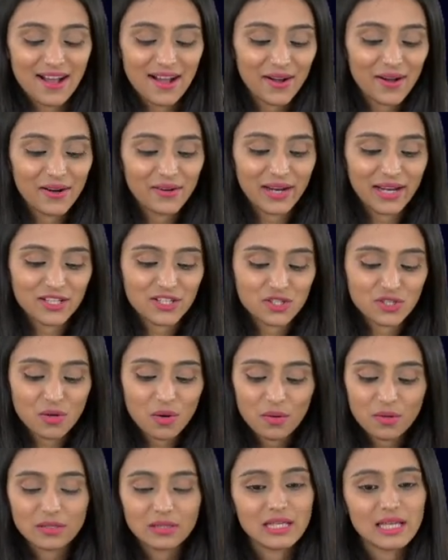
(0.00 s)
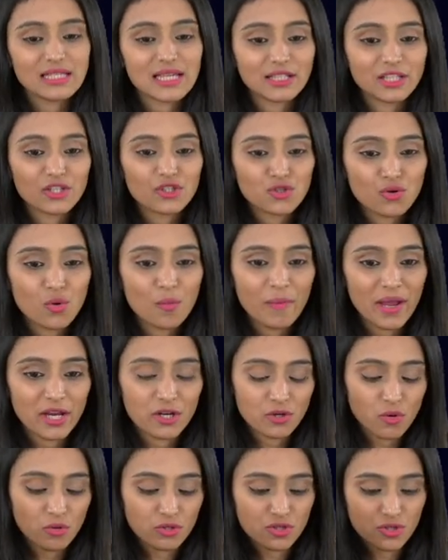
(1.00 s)
All right. So these are the two
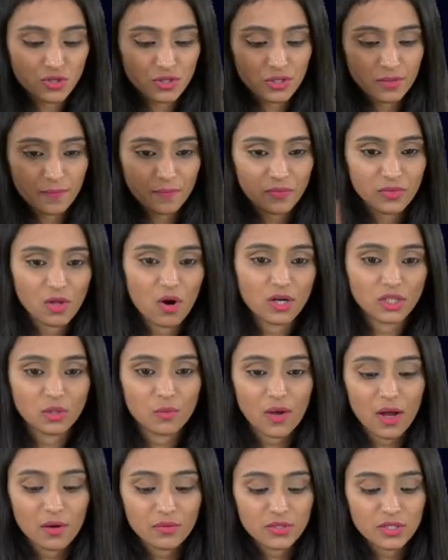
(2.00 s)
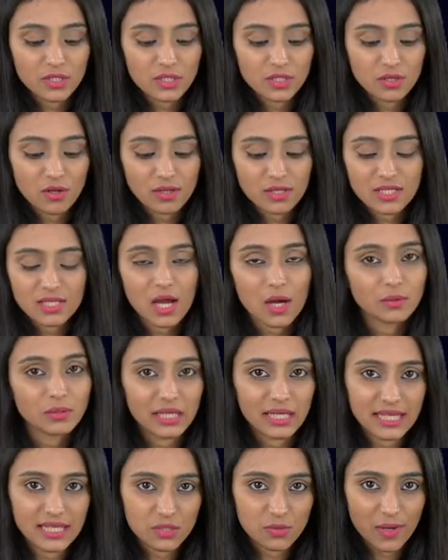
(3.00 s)
main roads. North-south, north-south,
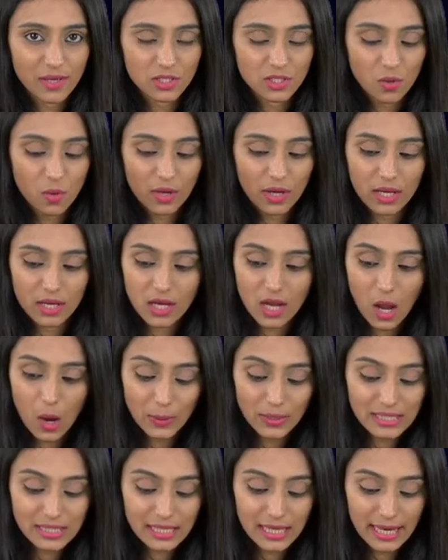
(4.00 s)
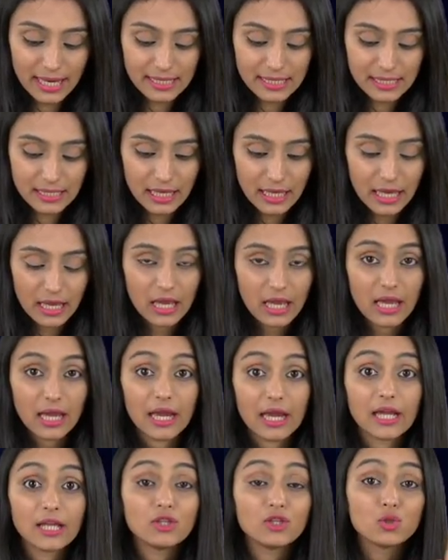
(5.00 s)
east-west. Okay. Now it says
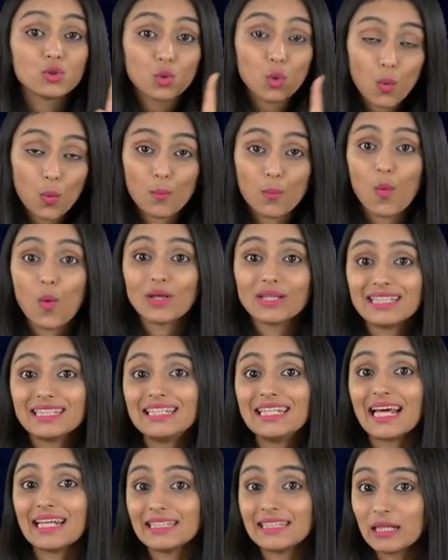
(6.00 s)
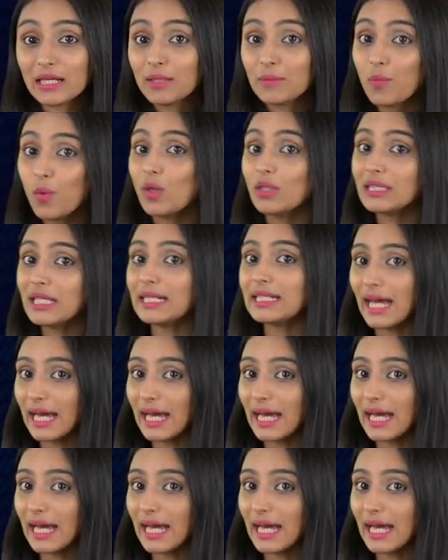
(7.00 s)
in do, both in both the